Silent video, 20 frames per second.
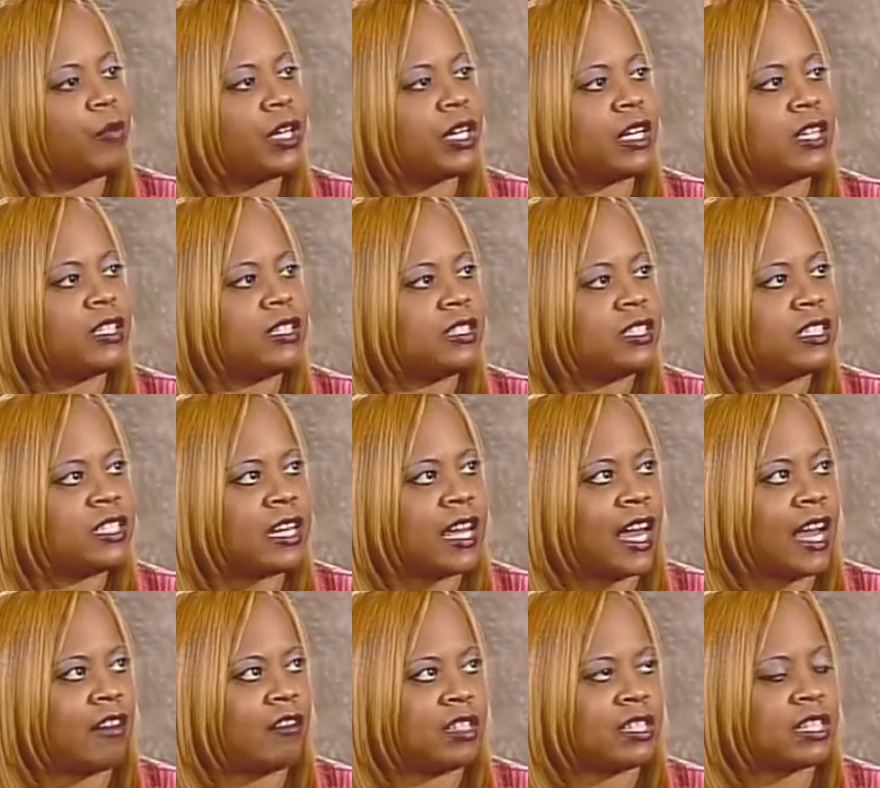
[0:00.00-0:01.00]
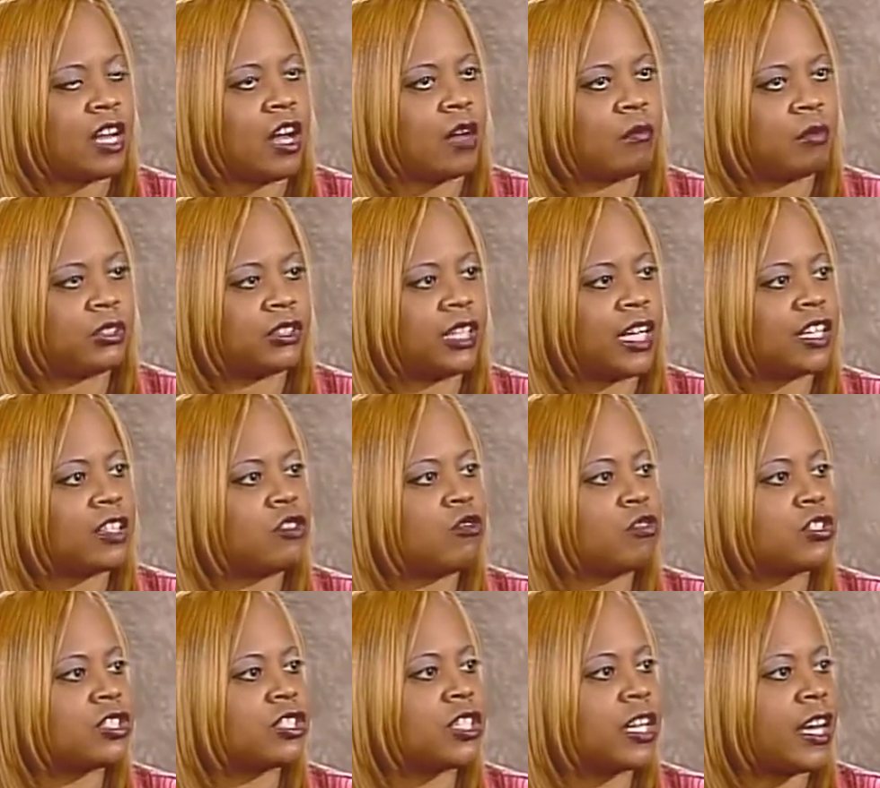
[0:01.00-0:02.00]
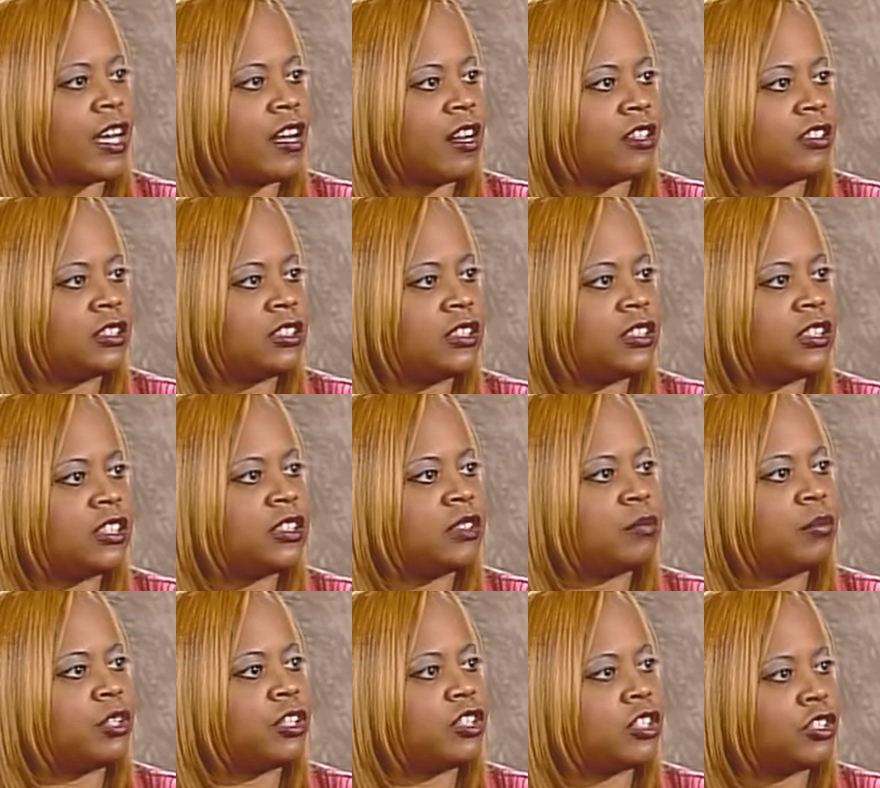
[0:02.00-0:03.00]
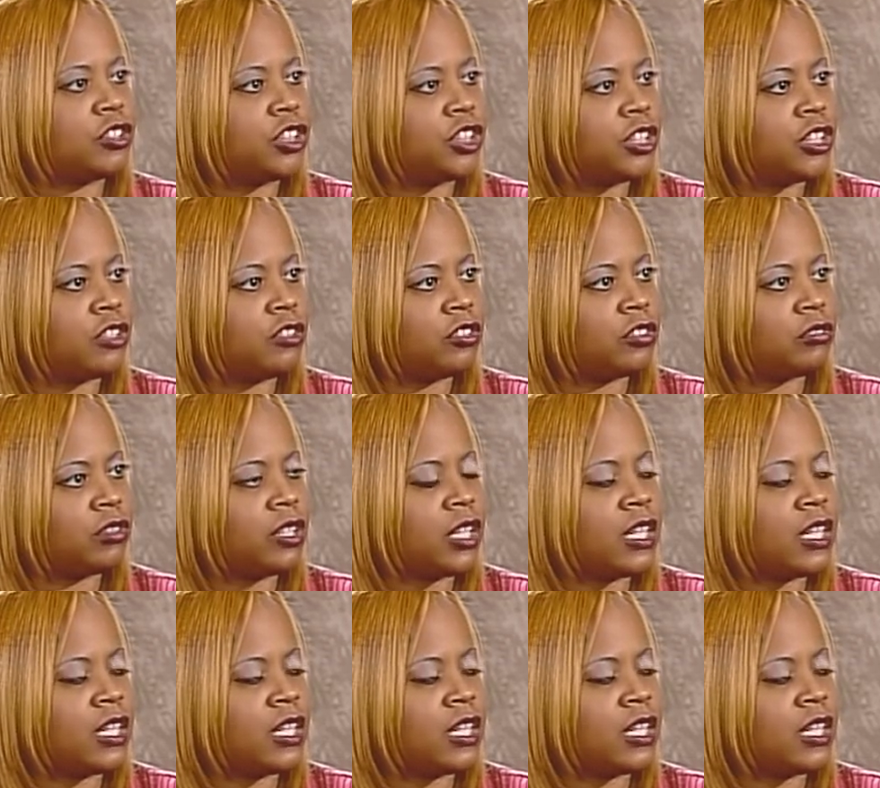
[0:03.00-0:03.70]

But now it's almost like you are scared to discipline your children.